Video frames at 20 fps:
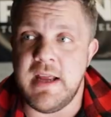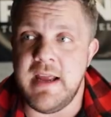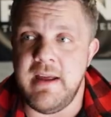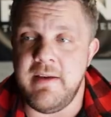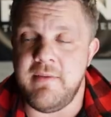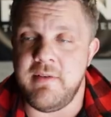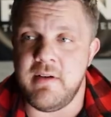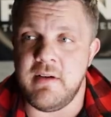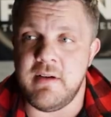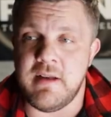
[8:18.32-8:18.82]

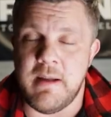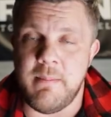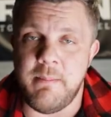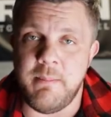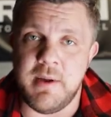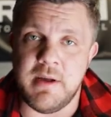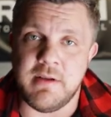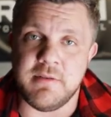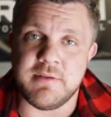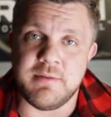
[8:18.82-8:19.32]
heavier
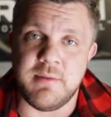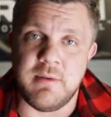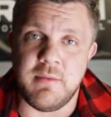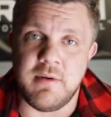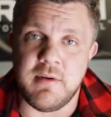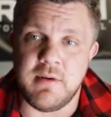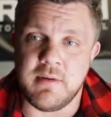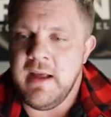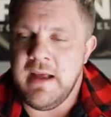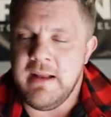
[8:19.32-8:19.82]
dumbbells when
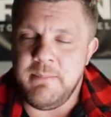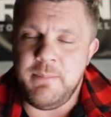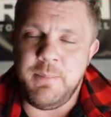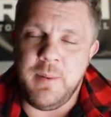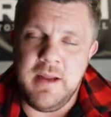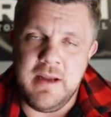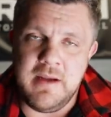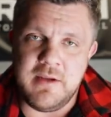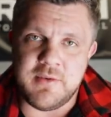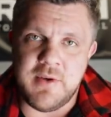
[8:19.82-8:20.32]
we're in
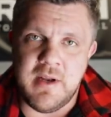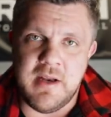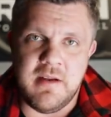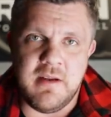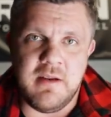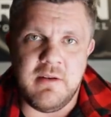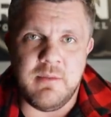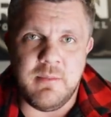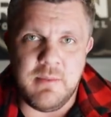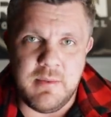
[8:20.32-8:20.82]
peak
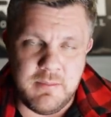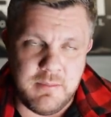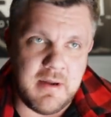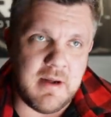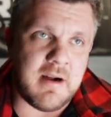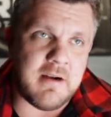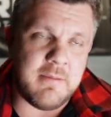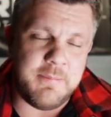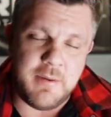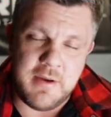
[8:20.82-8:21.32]
training. You know, we
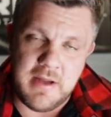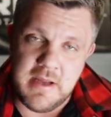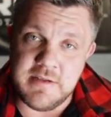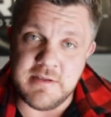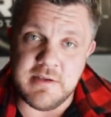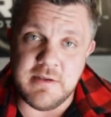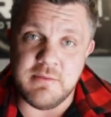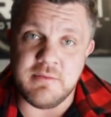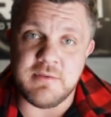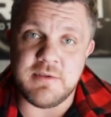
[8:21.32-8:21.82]
are
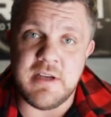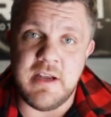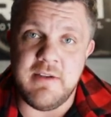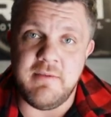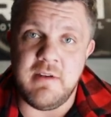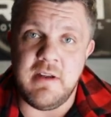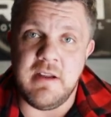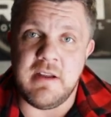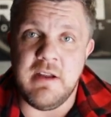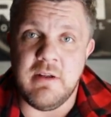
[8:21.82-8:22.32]
pressing those
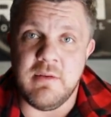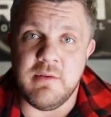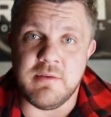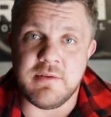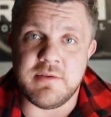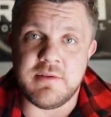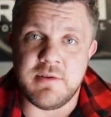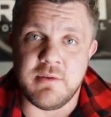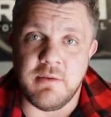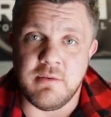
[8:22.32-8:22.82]
70
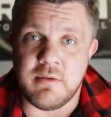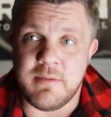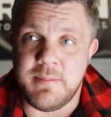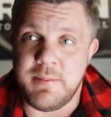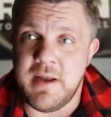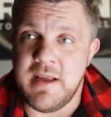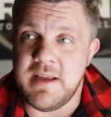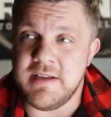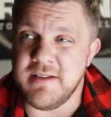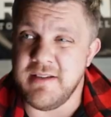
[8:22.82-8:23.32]
kilos, shoulder
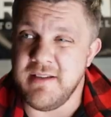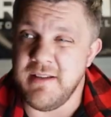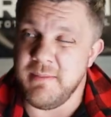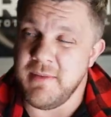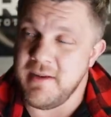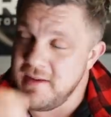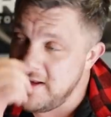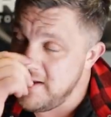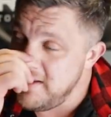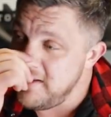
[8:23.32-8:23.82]
pressing them,
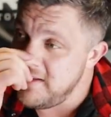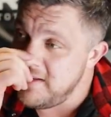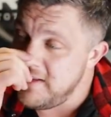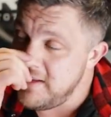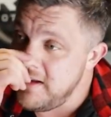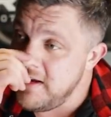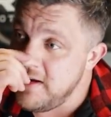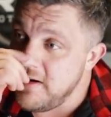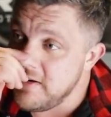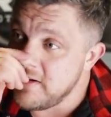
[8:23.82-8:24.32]
and, and
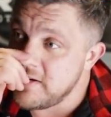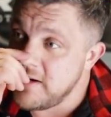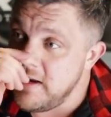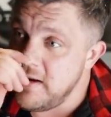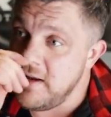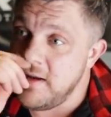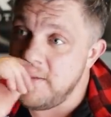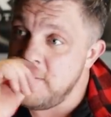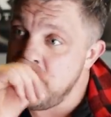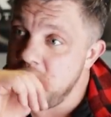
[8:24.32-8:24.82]
they are
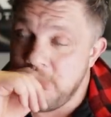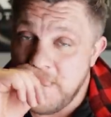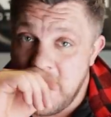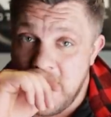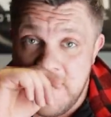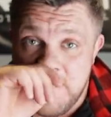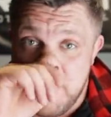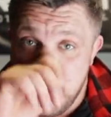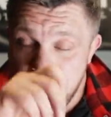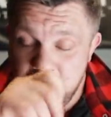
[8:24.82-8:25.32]
kind of
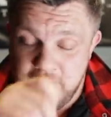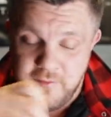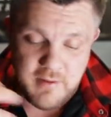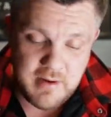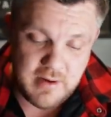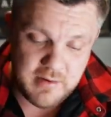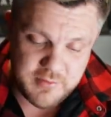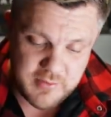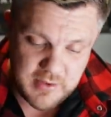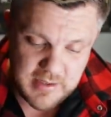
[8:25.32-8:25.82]
paramount
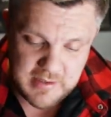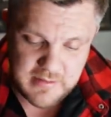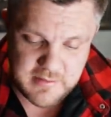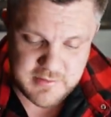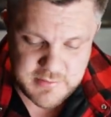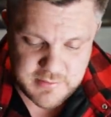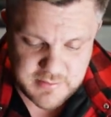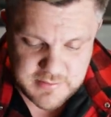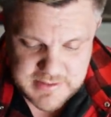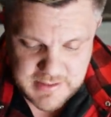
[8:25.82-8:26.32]
for our training.
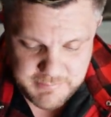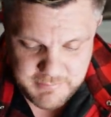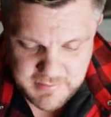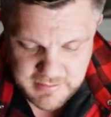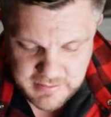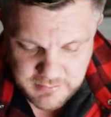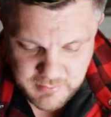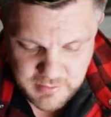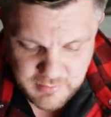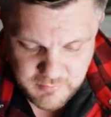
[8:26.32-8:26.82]
So it's
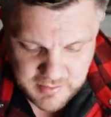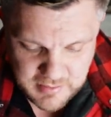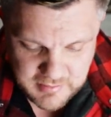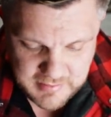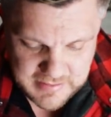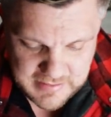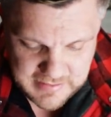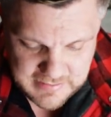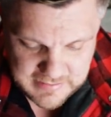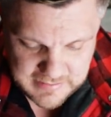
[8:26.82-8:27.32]
something that we
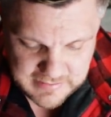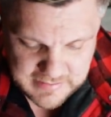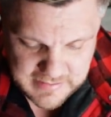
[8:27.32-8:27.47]
really need to